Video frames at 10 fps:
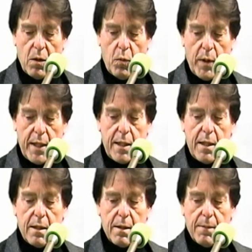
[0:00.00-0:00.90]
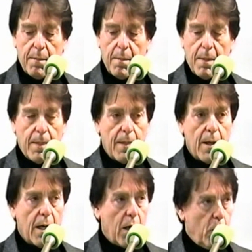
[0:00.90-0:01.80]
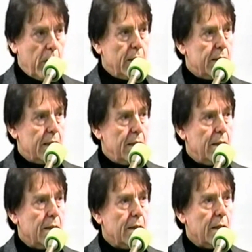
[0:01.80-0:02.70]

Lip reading: We are witnessing